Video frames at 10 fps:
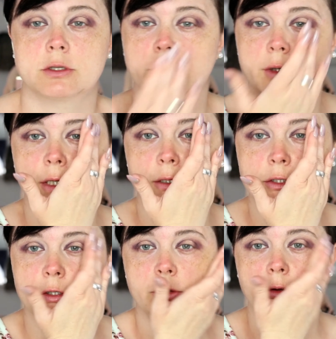just going
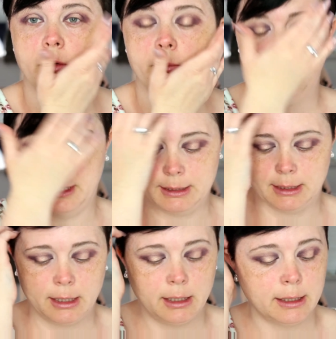to blend
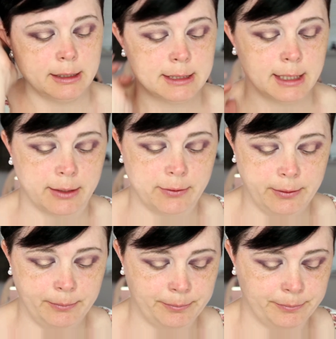it all in
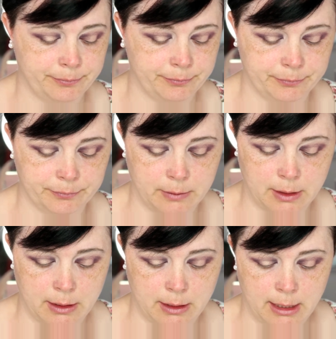together.
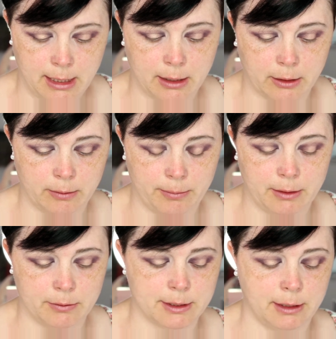And I'm going to be
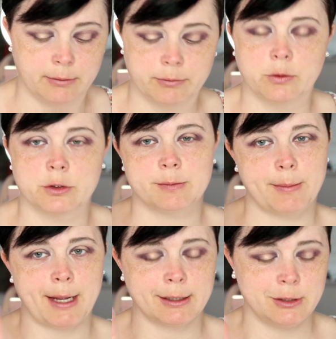using, of course,
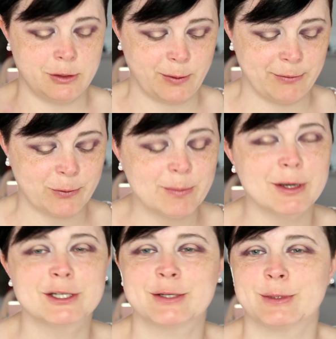my MAC 224
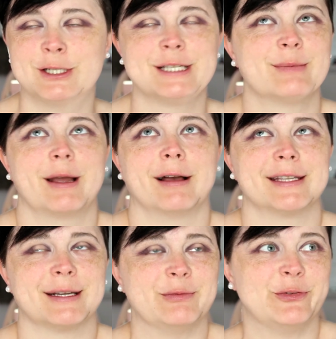brush, which is my
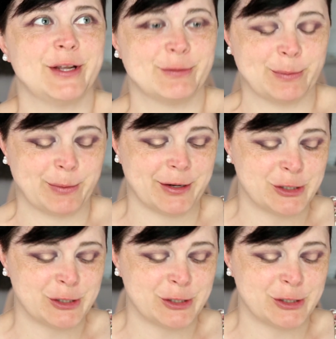all-time favorite